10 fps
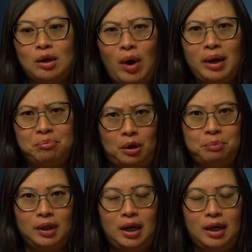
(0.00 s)
they're quite
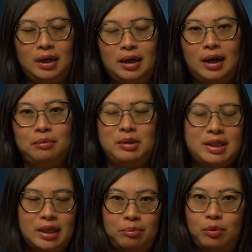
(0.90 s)
popular in
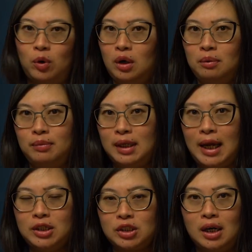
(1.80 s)
Singapore,
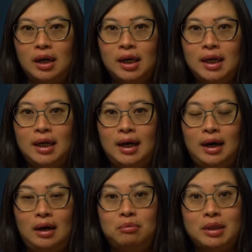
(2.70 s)
Malaysia,
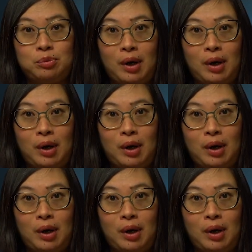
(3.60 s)
as